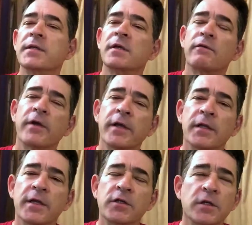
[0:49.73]

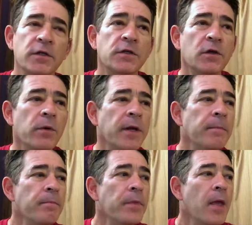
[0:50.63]
self-regulation and so
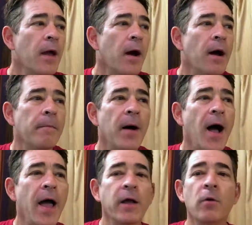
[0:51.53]
on,
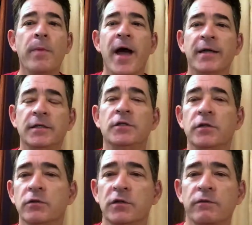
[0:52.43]
I go back to
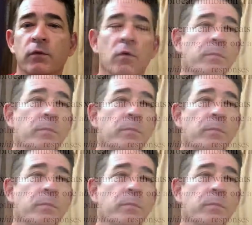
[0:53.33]
Joseph